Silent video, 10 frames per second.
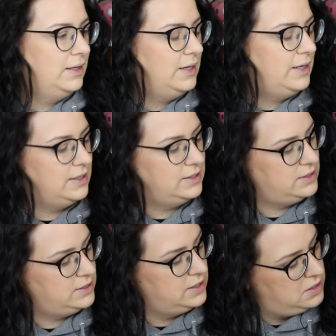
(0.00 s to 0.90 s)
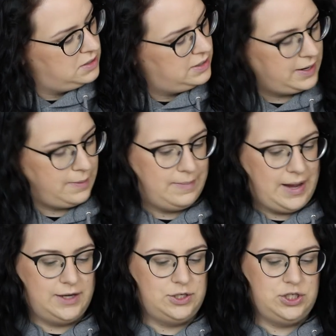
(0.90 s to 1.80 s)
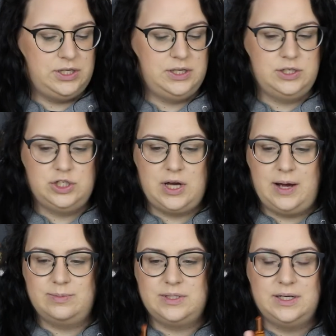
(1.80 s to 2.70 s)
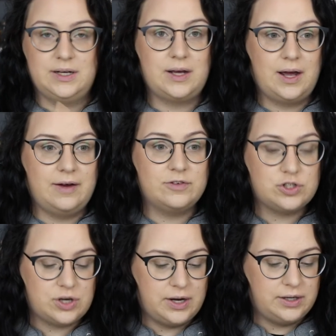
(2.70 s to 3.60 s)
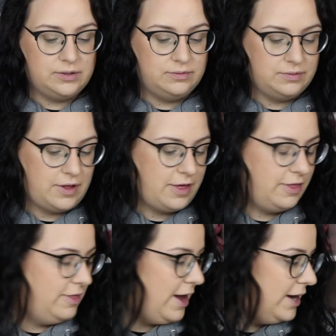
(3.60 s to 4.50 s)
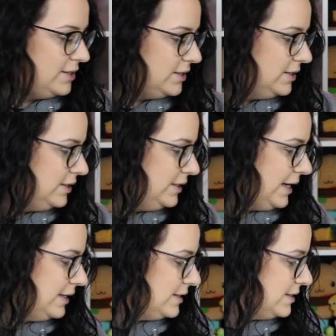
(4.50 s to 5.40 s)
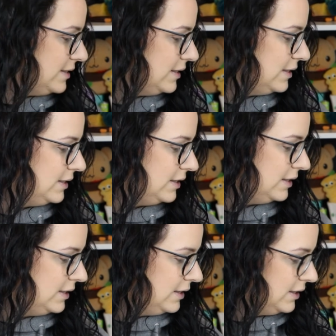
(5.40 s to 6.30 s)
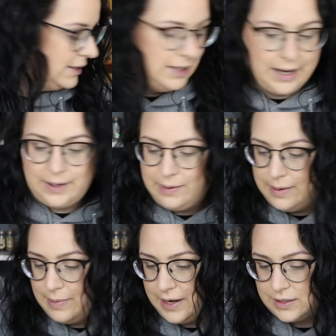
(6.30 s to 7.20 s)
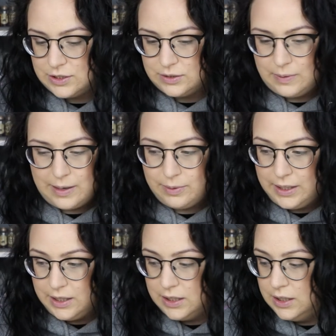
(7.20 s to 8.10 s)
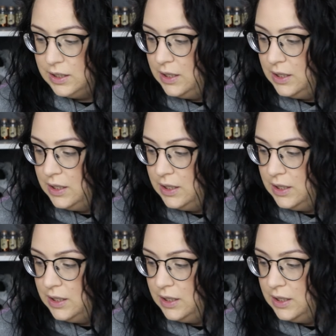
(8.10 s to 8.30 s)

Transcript: think it's like a matching chapstick. I haven't tried that yet. Anyway, back to why we're here.